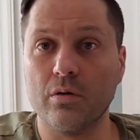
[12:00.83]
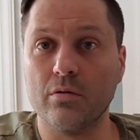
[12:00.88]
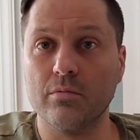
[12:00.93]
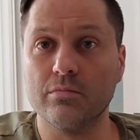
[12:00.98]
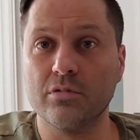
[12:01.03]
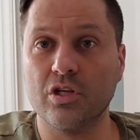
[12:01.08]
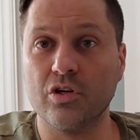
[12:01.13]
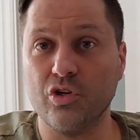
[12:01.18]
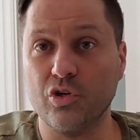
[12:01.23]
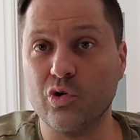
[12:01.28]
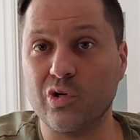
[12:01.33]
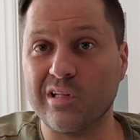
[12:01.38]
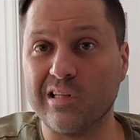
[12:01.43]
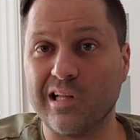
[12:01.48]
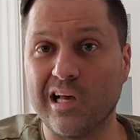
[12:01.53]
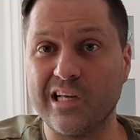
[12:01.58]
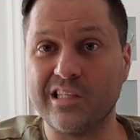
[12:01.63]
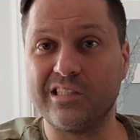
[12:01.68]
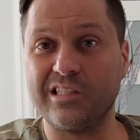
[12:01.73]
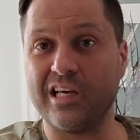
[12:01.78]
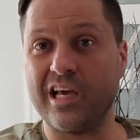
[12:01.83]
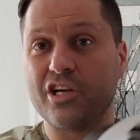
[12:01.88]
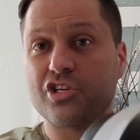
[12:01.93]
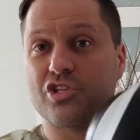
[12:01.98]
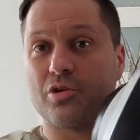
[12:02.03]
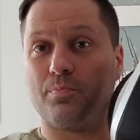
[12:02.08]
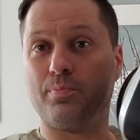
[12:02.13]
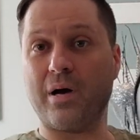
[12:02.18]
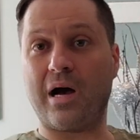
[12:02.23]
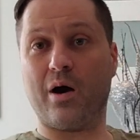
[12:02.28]
to utilize the
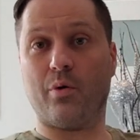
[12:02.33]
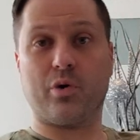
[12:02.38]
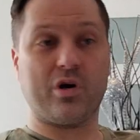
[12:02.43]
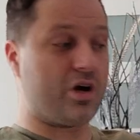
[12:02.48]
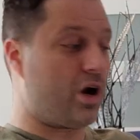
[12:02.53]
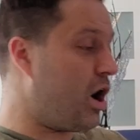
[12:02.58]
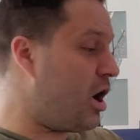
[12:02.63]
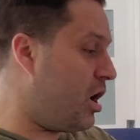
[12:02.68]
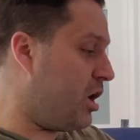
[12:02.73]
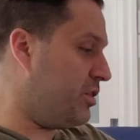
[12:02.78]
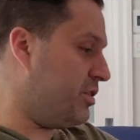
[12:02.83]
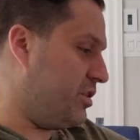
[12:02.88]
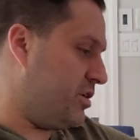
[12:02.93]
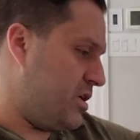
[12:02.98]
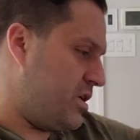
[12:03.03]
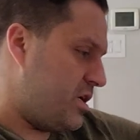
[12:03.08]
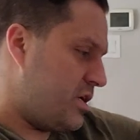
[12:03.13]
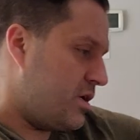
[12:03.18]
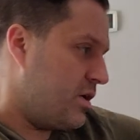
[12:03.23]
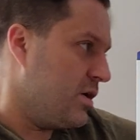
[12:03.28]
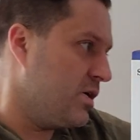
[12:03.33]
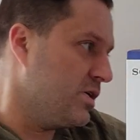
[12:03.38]
extra power on the